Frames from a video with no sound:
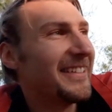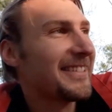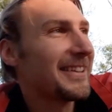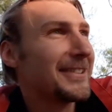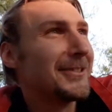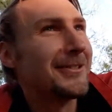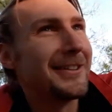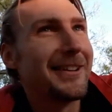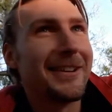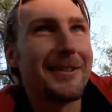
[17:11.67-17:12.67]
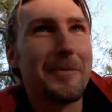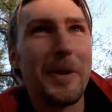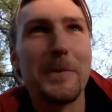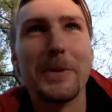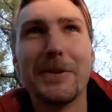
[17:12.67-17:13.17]
that you will uh, be
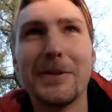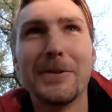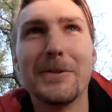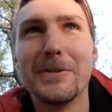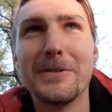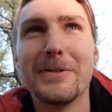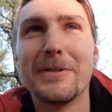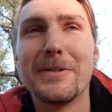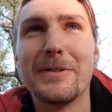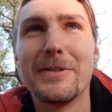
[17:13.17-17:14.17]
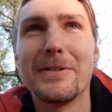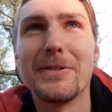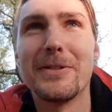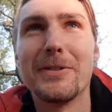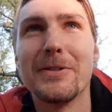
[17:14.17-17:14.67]
able to
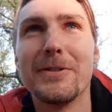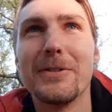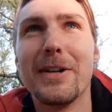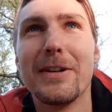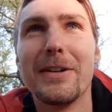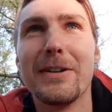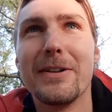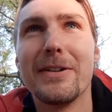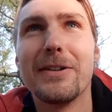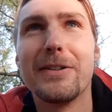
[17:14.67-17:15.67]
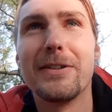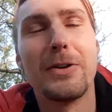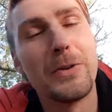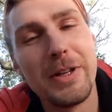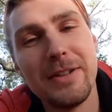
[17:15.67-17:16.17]
to uh,
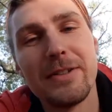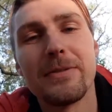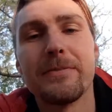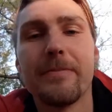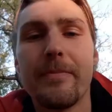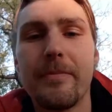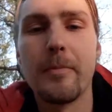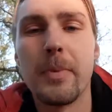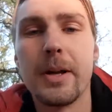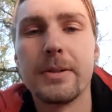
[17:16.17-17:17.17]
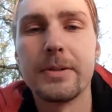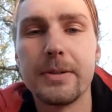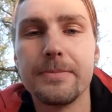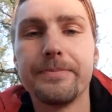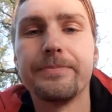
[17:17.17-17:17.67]
go with it but
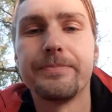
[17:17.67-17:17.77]
um,